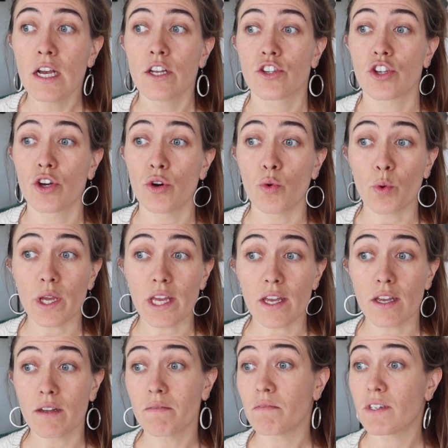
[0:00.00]
So
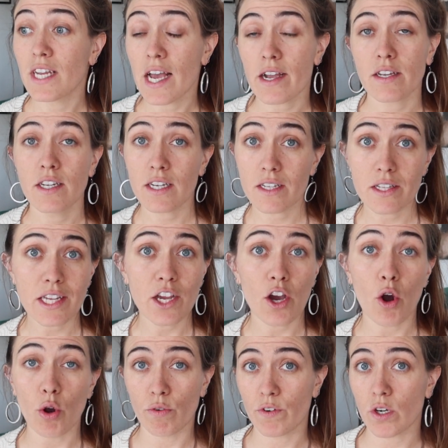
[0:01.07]
we technically
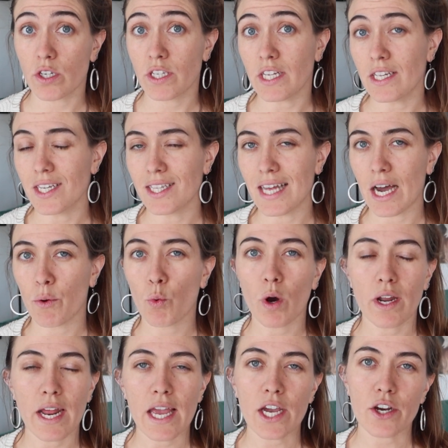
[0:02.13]
overseeded that
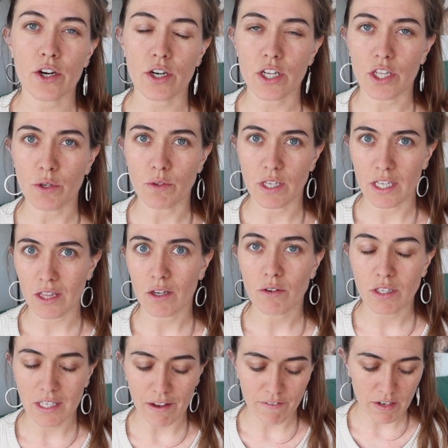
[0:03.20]
1 acre using those
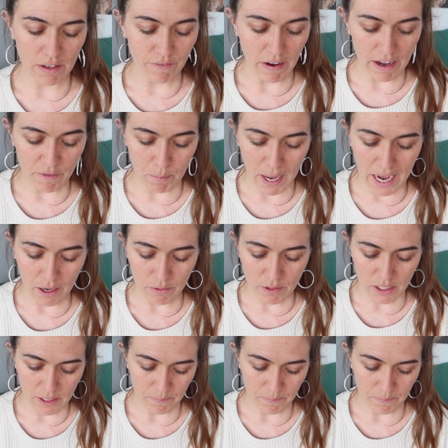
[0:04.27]
75 pounds.